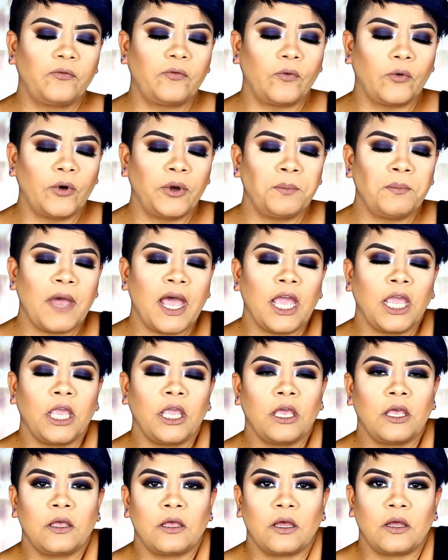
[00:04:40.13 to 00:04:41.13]
for
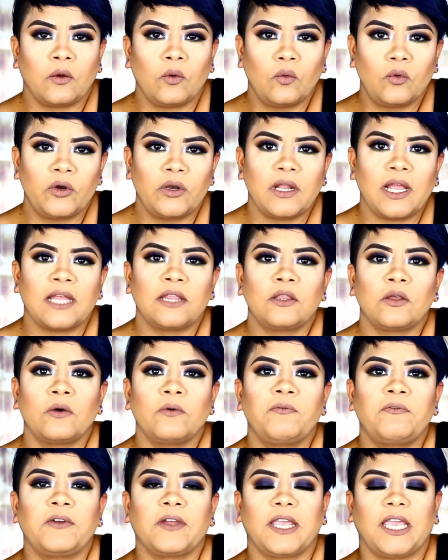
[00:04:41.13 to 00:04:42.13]
my
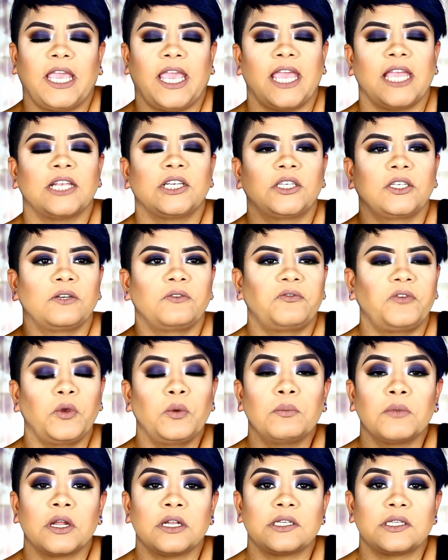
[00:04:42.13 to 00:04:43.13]
Orlando vacation a
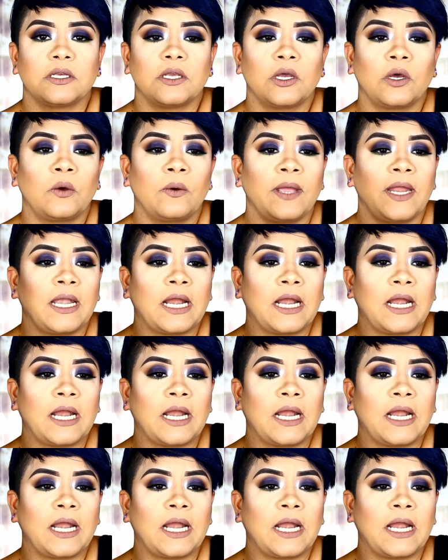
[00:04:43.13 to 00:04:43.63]
few months ago,